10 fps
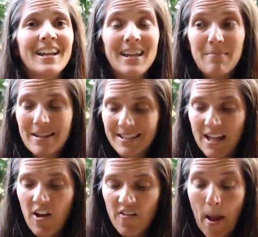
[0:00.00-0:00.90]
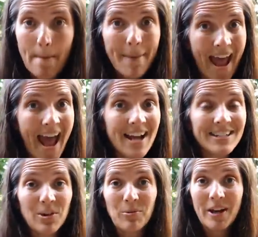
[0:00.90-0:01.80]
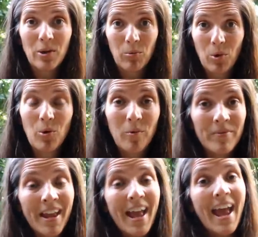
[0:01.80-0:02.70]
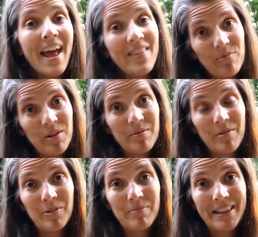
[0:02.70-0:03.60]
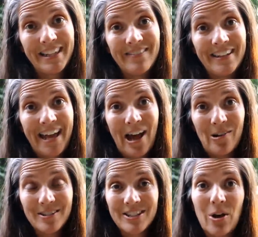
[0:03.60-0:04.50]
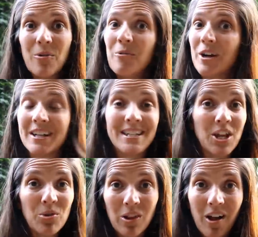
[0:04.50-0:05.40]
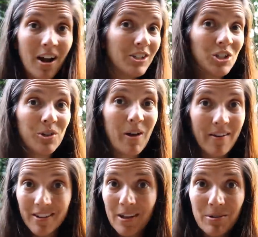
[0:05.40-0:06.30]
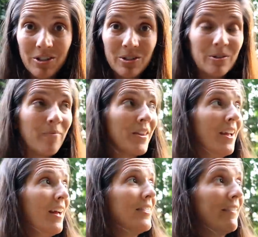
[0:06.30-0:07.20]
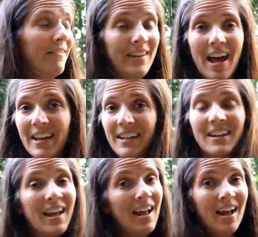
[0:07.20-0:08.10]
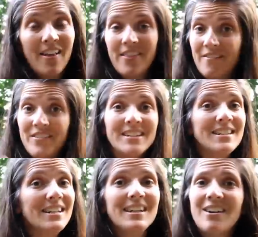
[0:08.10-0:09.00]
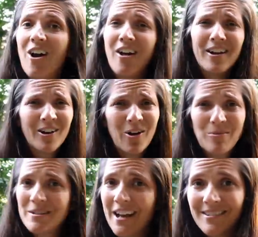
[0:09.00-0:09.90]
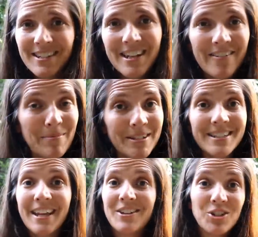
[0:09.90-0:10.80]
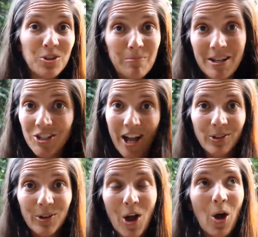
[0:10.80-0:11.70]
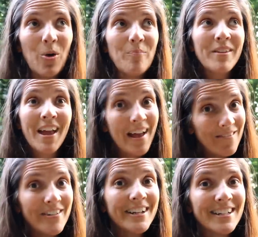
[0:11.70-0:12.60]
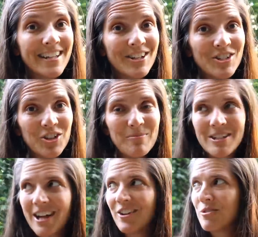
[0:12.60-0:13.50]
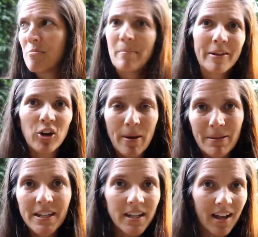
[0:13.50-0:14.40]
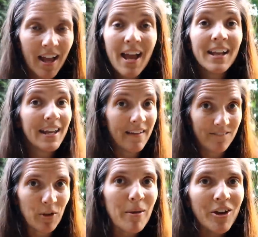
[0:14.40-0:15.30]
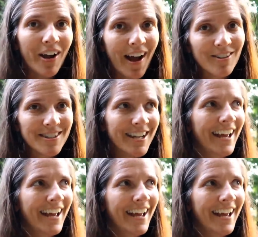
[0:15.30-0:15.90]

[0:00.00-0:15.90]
get myself packed and ready to roll and then we will be leaving out so we're going to take you along show you everything we do the flying the visiting, all our hometown stuff. I'm excited to show you my childhood home. Very excited to show you my childhood home. I'm like, Grandma Linda, can I film at your house?